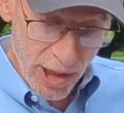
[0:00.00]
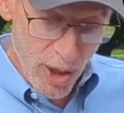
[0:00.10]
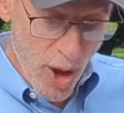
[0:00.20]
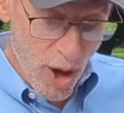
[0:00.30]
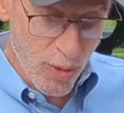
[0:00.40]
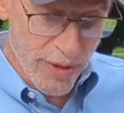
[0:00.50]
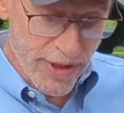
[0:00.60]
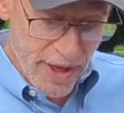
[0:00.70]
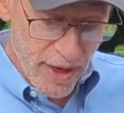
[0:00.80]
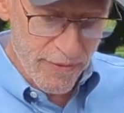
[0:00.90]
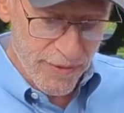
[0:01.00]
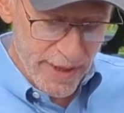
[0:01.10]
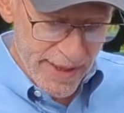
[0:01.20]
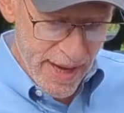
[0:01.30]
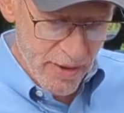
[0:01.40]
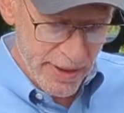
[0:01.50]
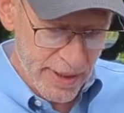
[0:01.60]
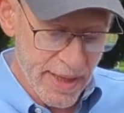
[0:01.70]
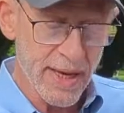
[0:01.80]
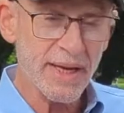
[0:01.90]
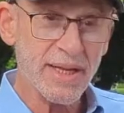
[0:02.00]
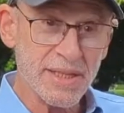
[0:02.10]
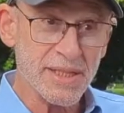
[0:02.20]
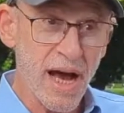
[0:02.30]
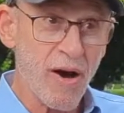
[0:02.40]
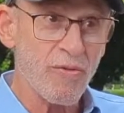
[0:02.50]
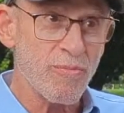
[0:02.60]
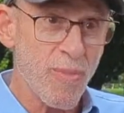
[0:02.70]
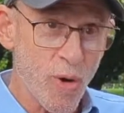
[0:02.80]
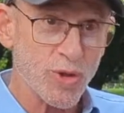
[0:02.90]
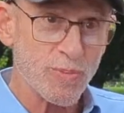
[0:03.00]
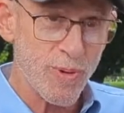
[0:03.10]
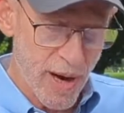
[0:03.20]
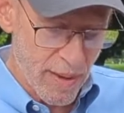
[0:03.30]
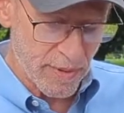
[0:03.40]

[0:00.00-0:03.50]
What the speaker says: and engineering, along with careful accounting, can